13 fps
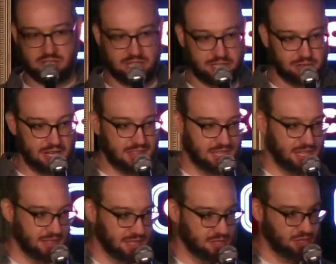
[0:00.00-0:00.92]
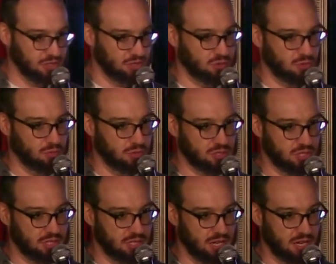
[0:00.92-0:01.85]
do that great thing that you can do where
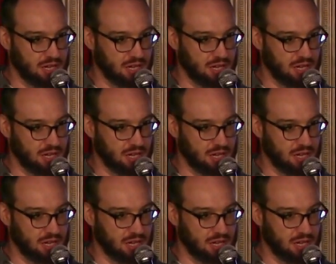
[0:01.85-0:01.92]
she